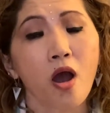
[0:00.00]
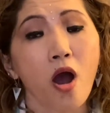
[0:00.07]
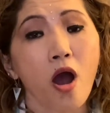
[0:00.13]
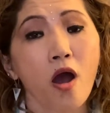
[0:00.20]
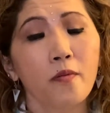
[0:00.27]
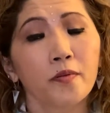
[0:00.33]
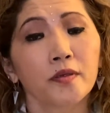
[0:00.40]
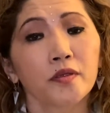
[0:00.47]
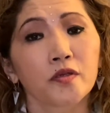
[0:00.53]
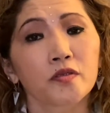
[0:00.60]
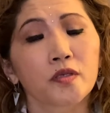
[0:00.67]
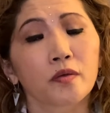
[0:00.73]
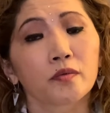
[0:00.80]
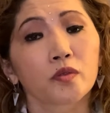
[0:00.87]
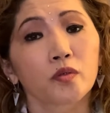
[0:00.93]
open
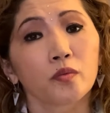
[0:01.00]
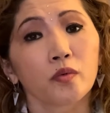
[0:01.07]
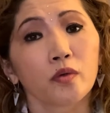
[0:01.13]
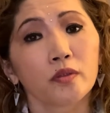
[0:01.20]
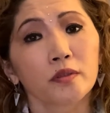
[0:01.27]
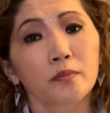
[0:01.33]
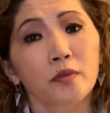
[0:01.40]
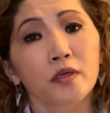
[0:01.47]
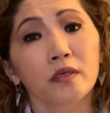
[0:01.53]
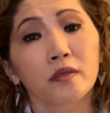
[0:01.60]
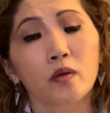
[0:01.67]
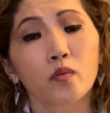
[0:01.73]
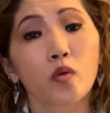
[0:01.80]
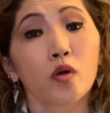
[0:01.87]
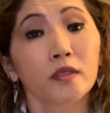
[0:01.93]
yourself to
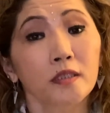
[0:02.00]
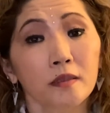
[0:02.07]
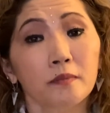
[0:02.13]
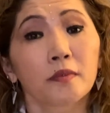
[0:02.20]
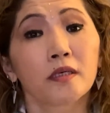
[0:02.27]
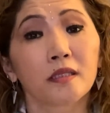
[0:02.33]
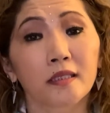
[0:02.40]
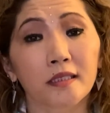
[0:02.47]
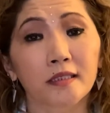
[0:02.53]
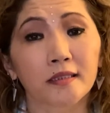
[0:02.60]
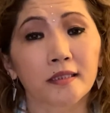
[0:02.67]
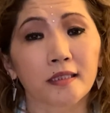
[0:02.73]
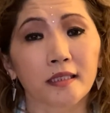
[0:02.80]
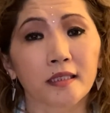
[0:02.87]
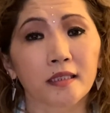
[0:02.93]

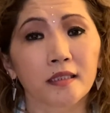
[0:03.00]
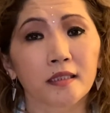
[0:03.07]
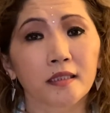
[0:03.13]
vulnerability,